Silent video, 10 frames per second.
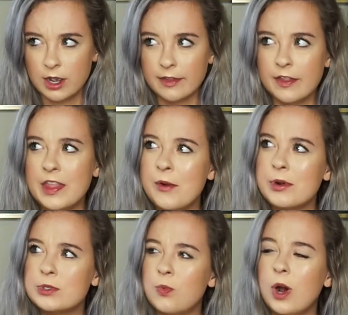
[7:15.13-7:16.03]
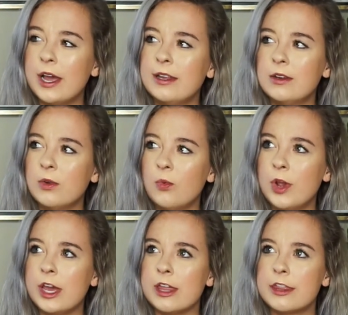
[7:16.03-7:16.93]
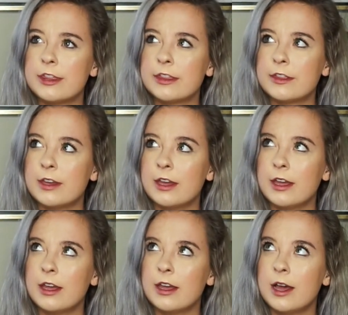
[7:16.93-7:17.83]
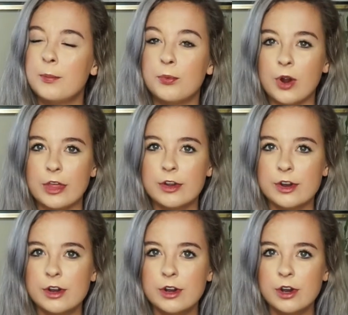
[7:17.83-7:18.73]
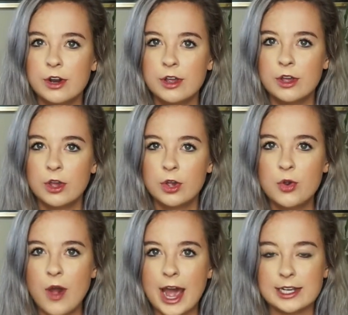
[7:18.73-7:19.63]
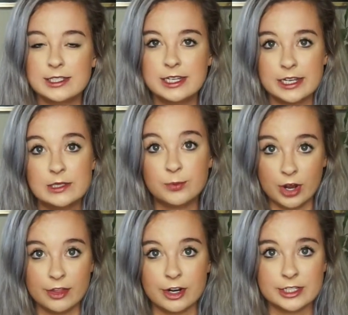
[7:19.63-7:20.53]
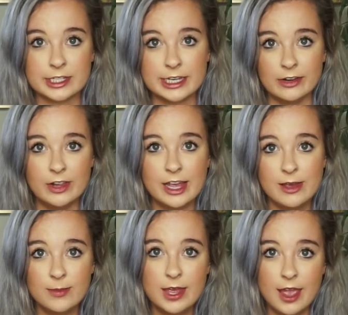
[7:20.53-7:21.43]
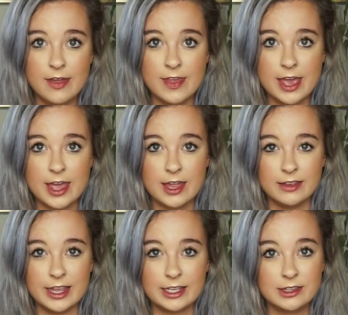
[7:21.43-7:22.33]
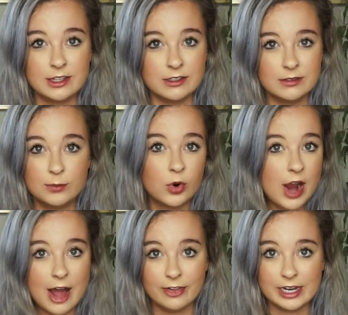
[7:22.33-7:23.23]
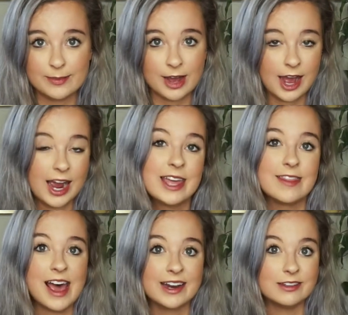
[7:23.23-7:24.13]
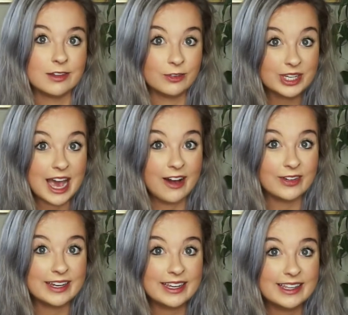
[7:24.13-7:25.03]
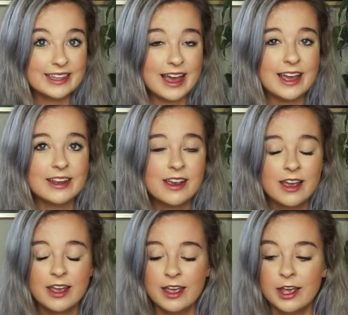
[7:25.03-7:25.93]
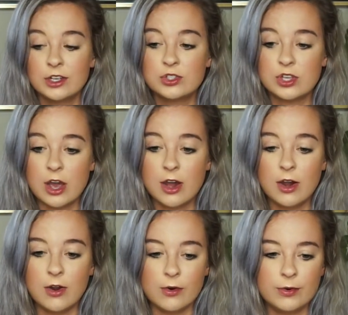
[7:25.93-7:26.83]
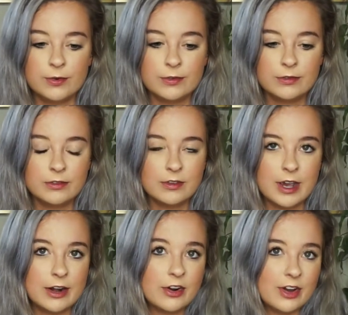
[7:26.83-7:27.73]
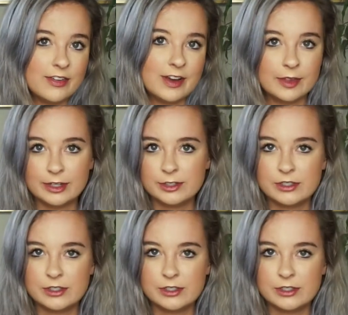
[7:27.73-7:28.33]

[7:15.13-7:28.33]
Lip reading: then there was one with a brother who asked his brother to kill him, and then like the morality behind that and the legality in that. So I don't know, I find